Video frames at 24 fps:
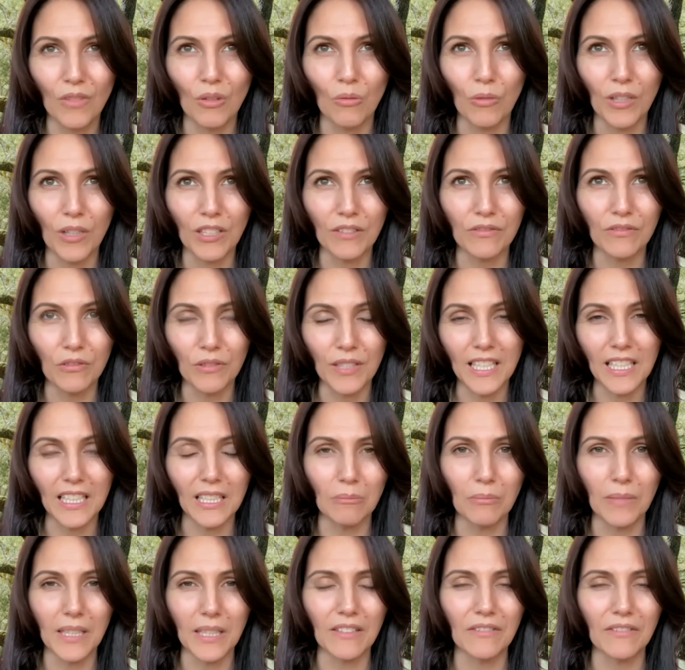wonderful
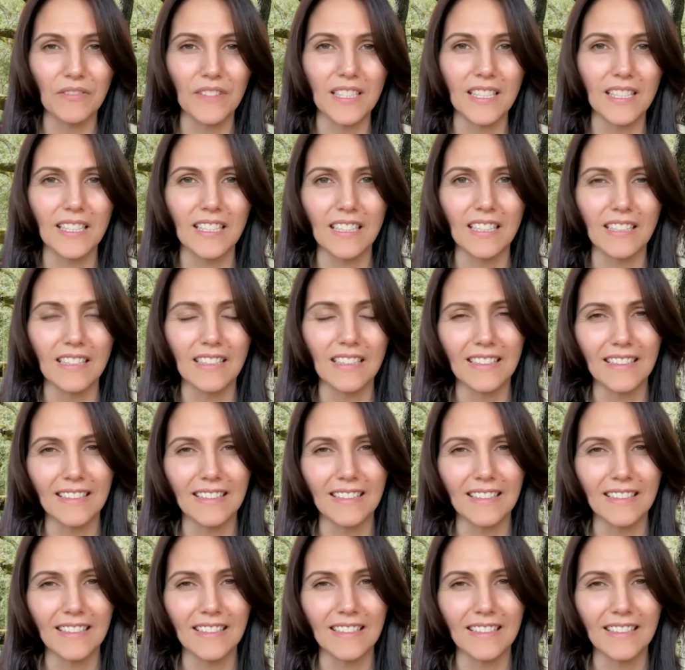healing benefits in it,